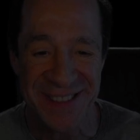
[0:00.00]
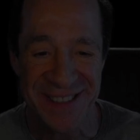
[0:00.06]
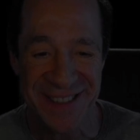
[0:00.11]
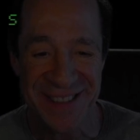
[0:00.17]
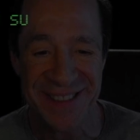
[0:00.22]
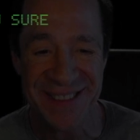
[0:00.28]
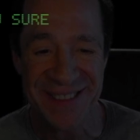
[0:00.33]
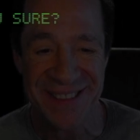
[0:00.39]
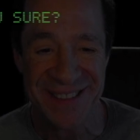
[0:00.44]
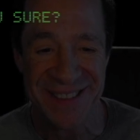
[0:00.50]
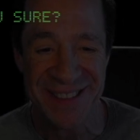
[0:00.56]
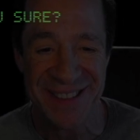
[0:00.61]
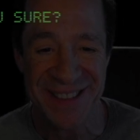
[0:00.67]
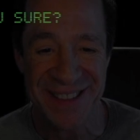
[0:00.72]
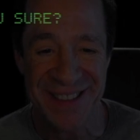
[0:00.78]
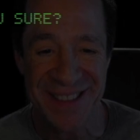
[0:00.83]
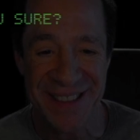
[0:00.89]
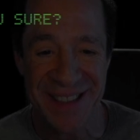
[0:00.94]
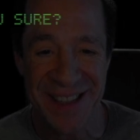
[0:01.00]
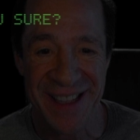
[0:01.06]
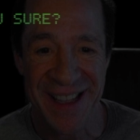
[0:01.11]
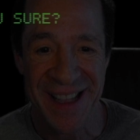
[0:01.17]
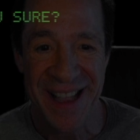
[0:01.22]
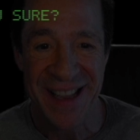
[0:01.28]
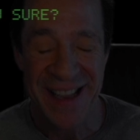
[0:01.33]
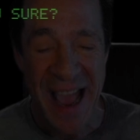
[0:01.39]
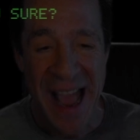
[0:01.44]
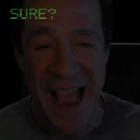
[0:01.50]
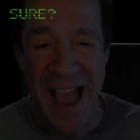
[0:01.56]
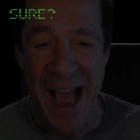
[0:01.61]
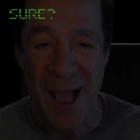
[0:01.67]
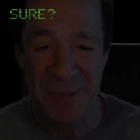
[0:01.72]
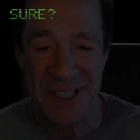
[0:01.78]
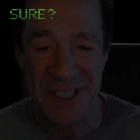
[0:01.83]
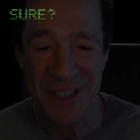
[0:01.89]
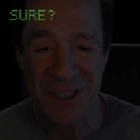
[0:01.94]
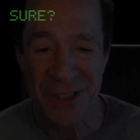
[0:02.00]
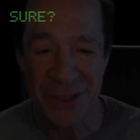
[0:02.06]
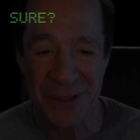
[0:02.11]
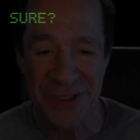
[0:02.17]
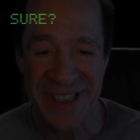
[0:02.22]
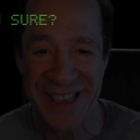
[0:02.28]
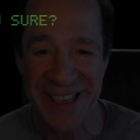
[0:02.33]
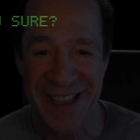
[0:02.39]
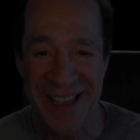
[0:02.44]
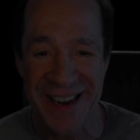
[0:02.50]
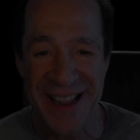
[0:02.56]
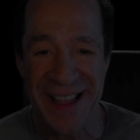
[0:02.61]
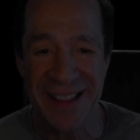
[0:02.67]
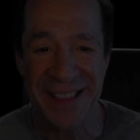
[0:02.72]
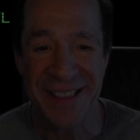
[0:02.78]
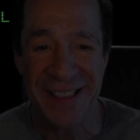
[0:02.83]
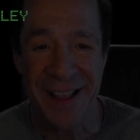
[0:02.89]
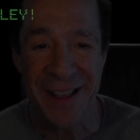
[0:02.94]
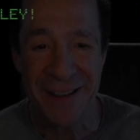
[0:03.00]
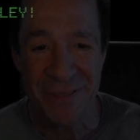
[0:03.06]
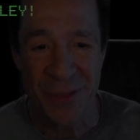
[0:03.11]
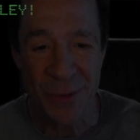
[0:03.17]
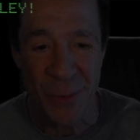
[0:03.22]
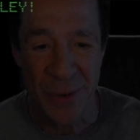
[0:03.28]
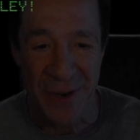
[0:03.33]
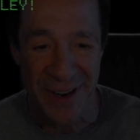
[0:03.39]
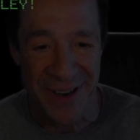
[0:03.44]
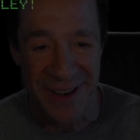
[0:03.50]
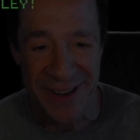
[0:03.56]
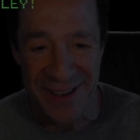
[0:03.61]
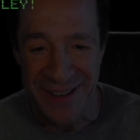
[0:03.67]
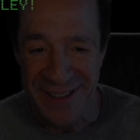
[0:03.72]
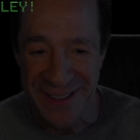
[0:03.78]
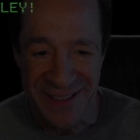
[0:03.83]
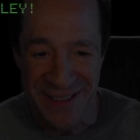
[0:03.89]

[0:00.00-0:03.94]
Are you sure? Yeah, absolutely. And I love the work.